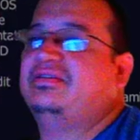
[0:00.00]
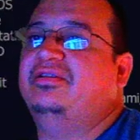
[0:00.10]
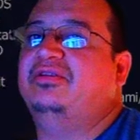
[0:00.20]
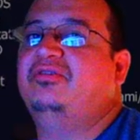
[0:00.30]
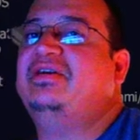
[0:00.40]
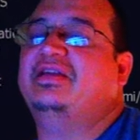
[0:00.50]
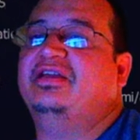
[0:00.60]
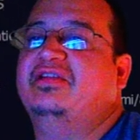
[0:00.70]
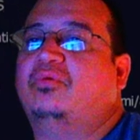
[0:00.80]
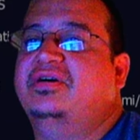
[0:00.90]
do that
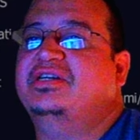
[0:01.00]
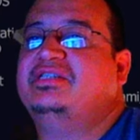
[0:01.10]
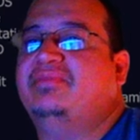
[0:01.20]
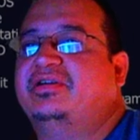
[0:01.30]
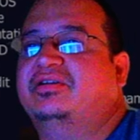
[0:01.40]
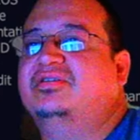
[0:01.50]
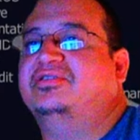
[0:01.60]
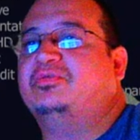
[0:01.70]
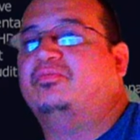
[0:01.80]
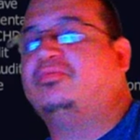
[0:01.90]
anyways,
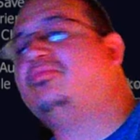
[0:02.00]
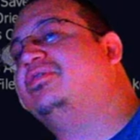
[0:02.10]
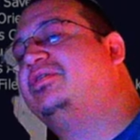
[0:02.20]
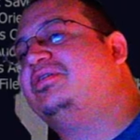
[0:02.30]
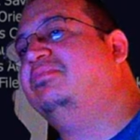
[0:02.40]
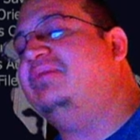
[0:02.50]
because we're going to come